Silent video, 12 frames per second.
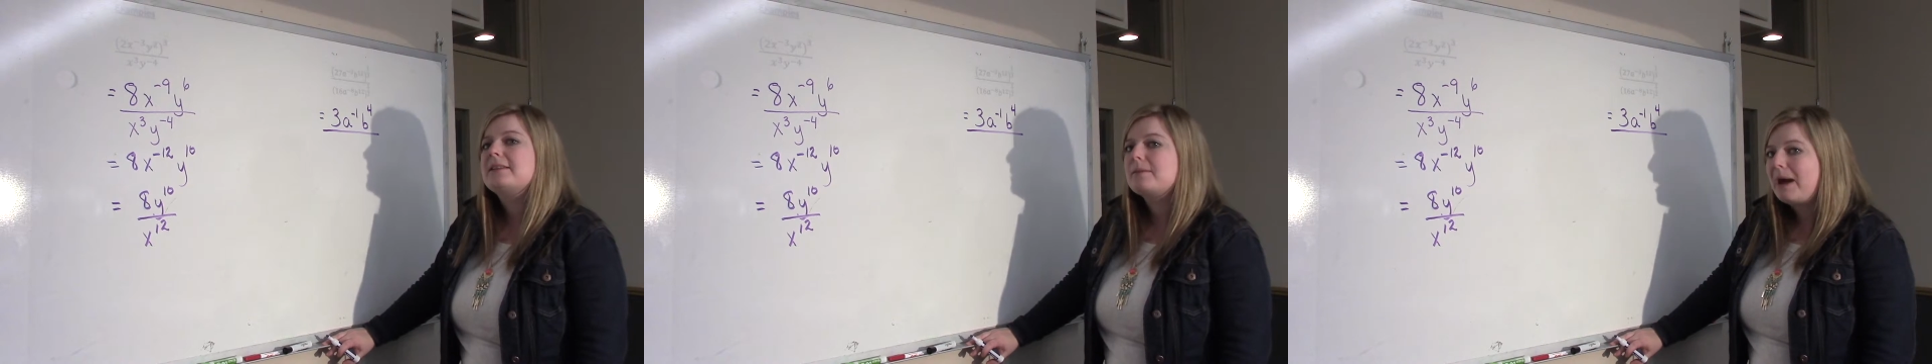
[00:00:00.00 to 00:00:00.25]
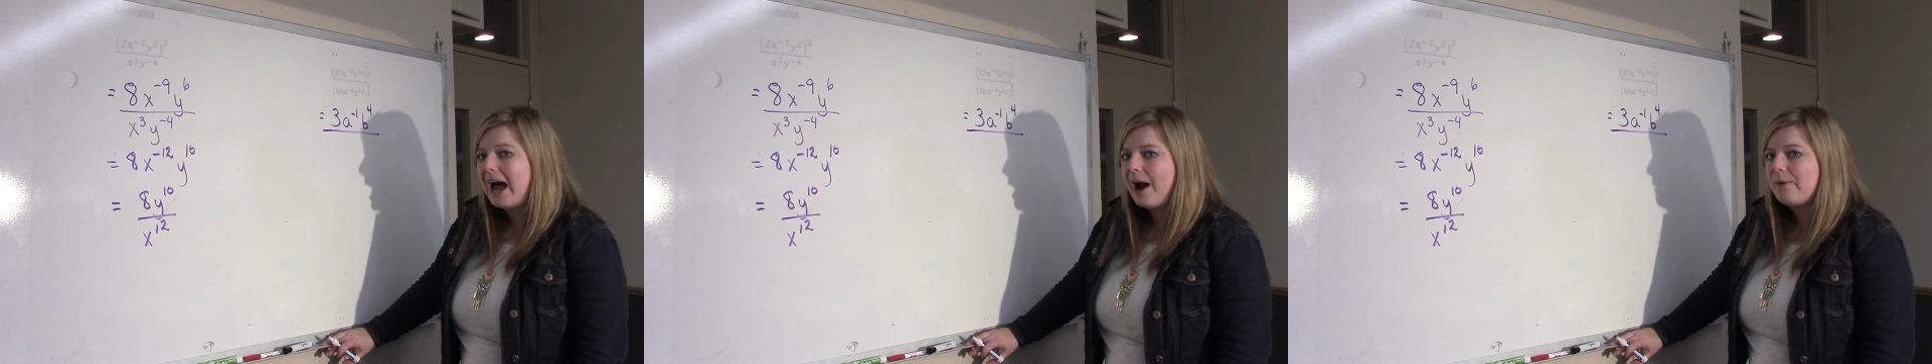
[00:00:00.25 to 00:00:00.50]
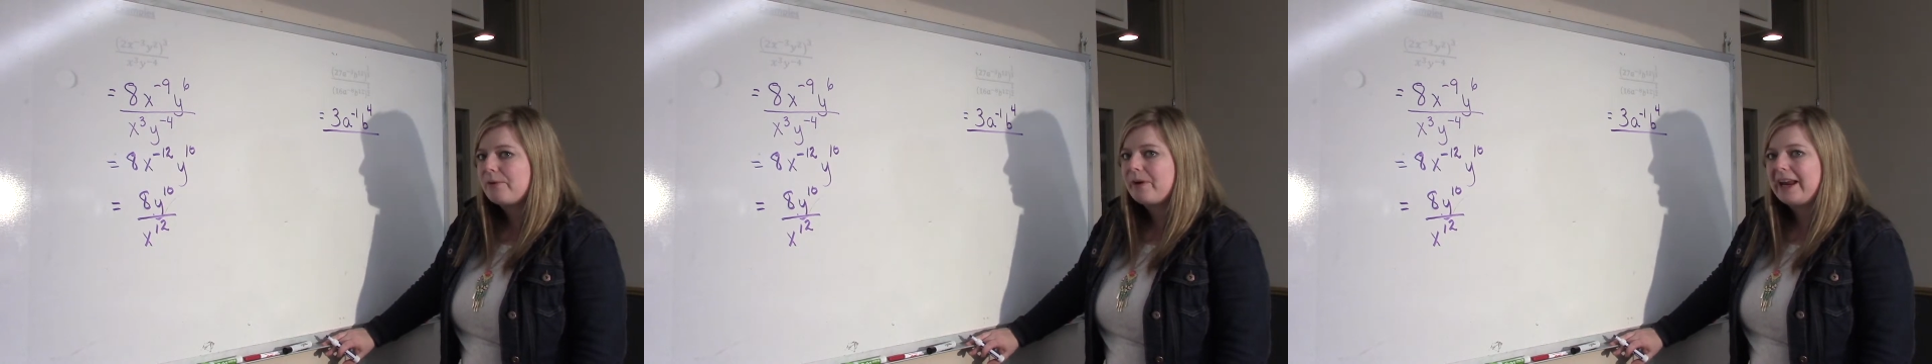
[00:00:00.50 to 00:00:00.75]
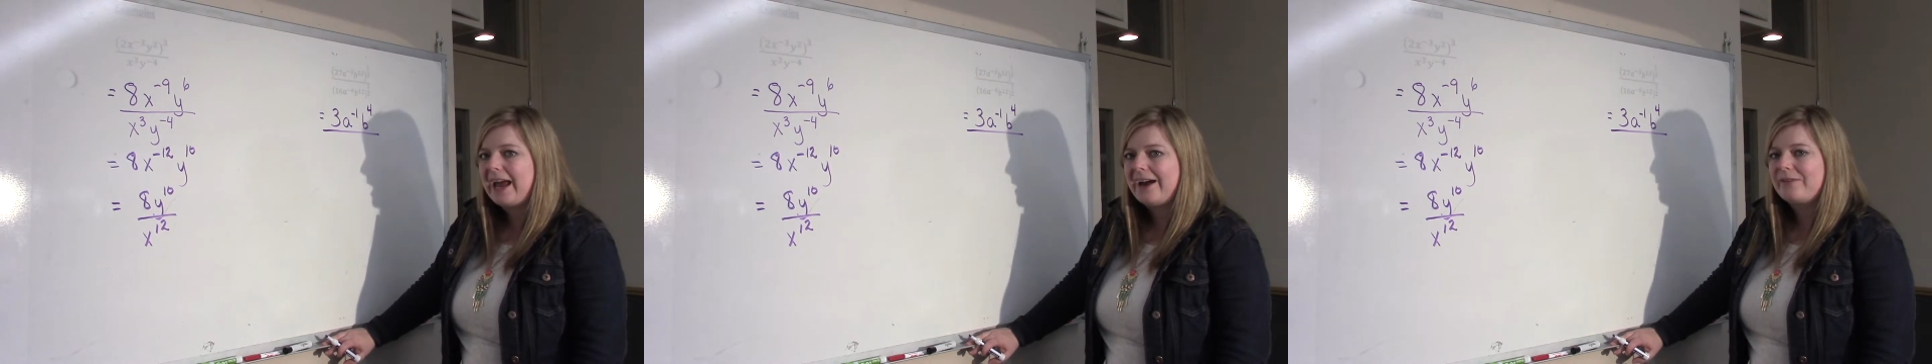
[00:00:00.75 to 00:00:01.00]
to the power
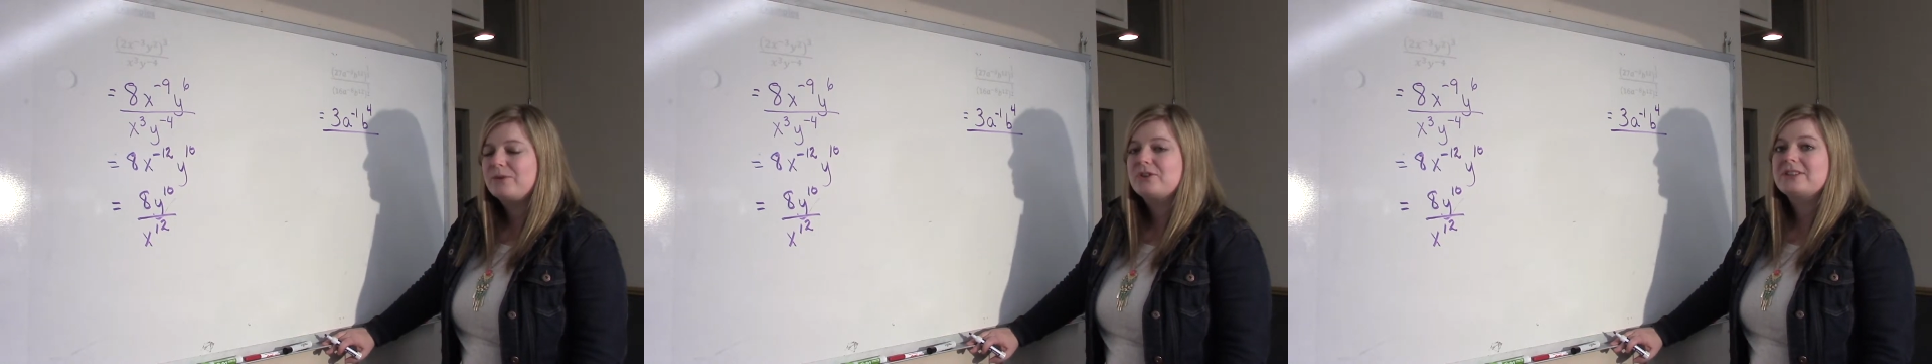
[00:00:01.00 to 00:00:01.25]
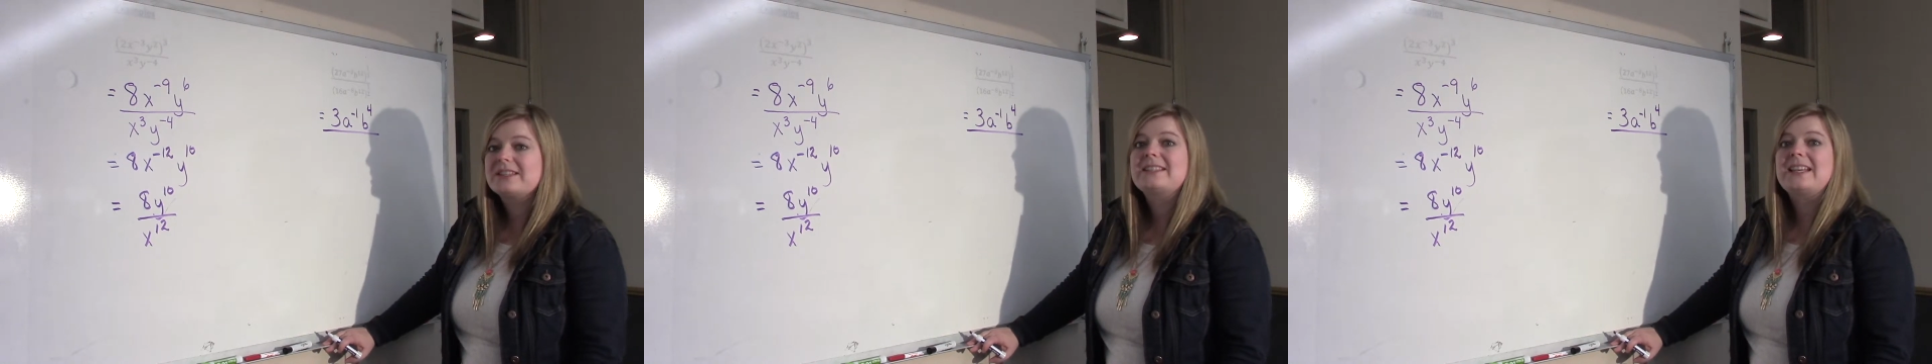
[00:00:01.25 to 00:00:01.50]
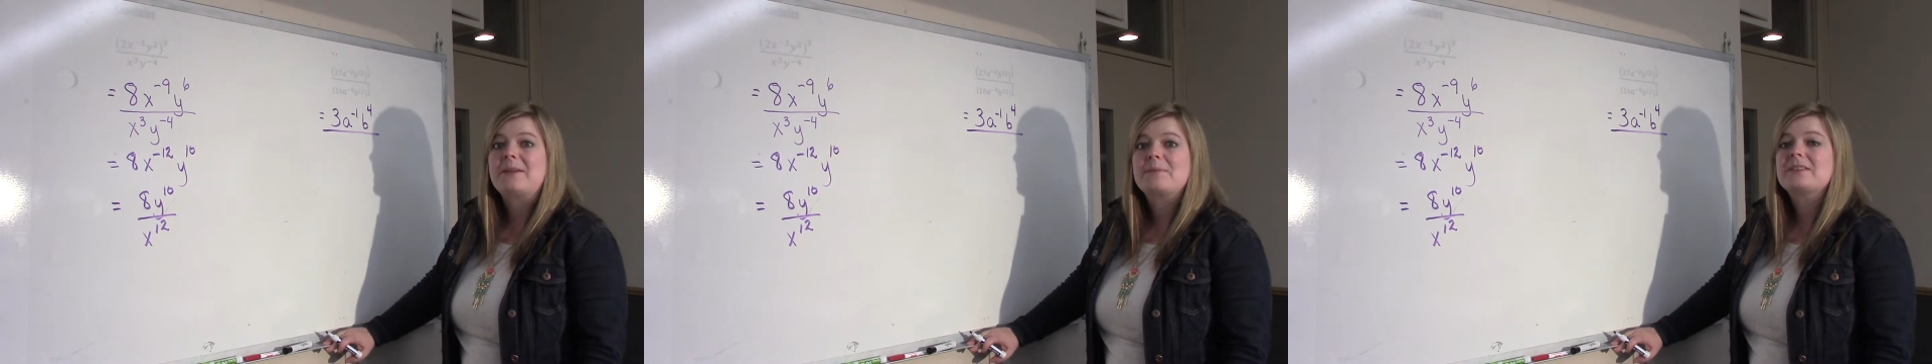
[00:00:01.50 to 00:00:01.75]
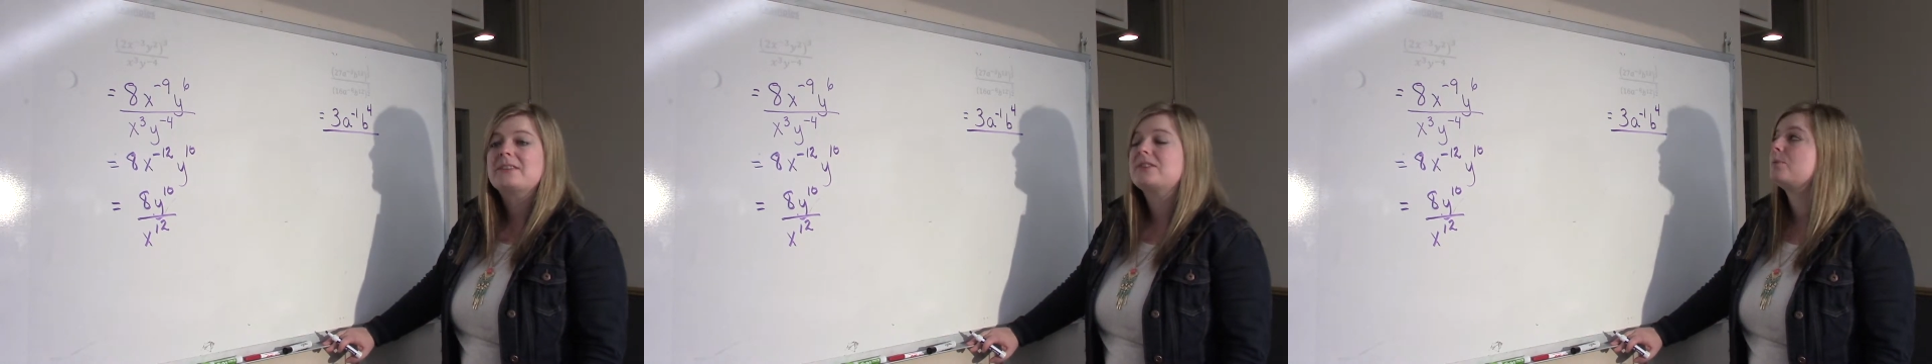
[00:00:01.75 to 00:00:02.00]
1/2, which is the same
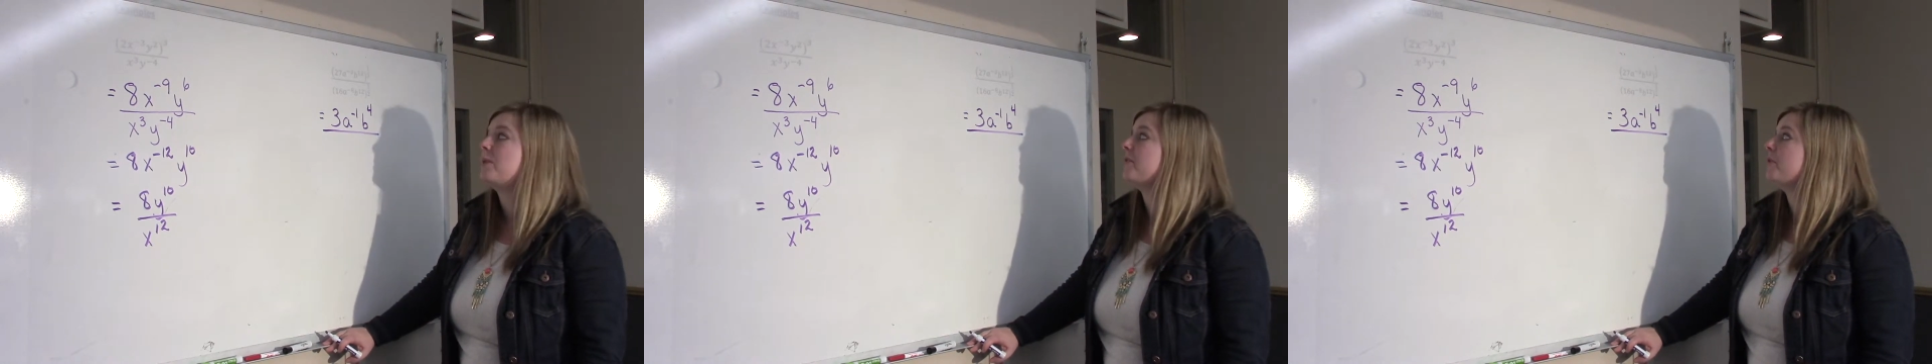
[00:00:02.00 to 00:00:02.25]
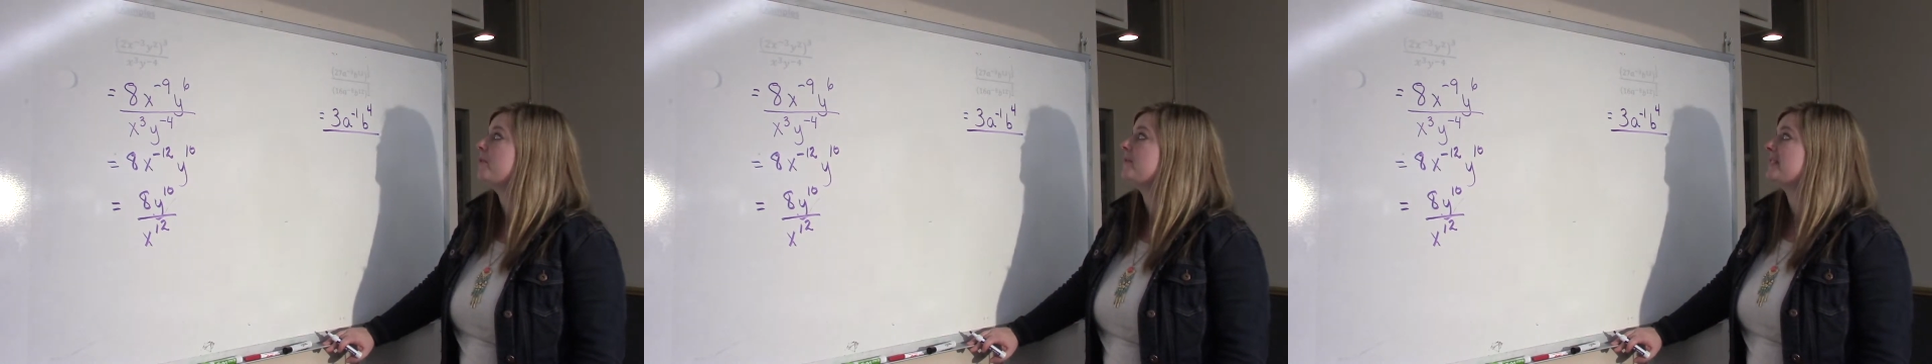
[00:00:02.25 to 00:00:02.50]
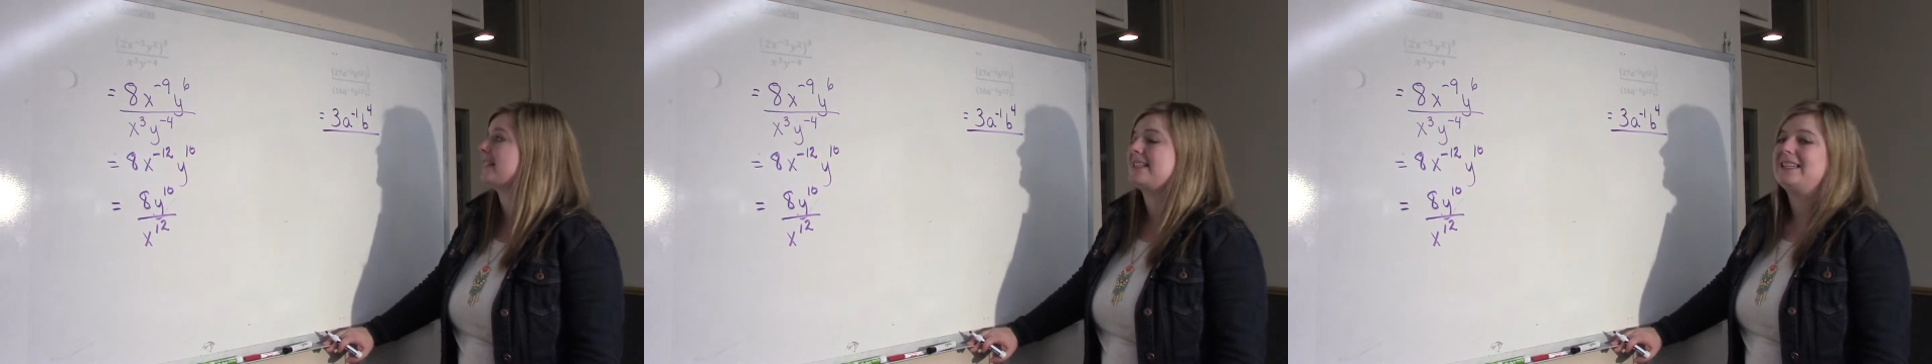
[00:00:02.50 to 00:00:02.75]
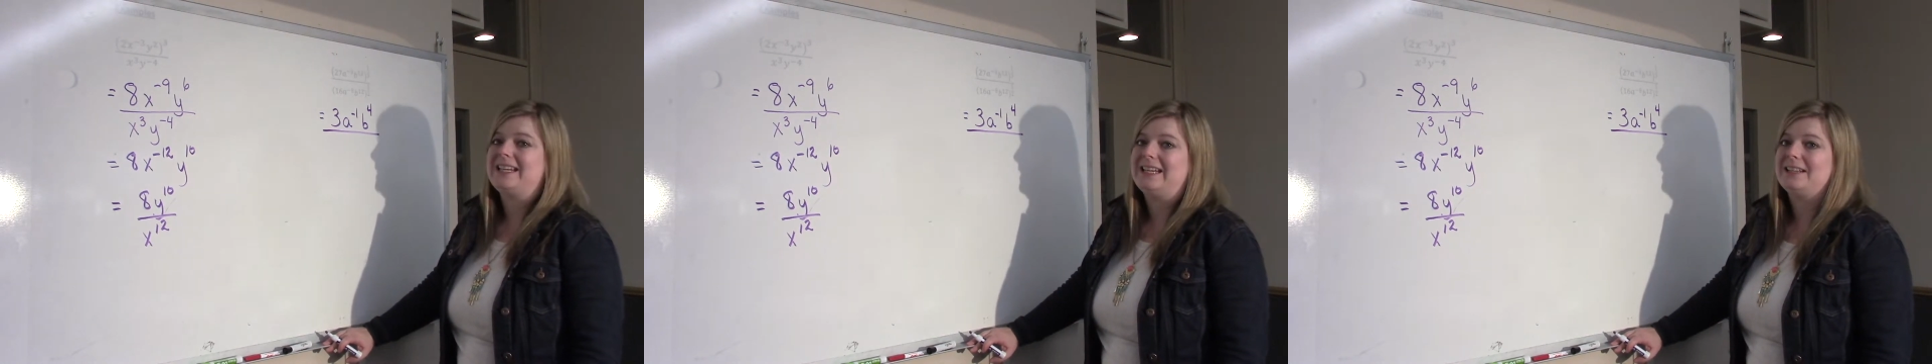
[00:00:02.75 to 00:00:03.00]
as the square root of
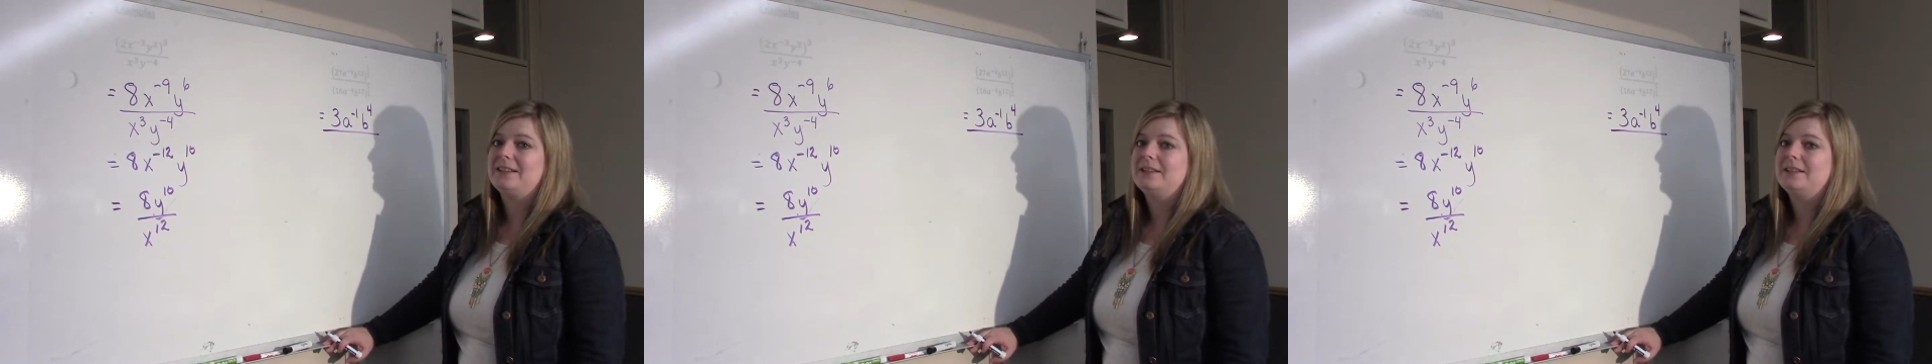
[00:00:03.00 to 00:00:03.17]
16.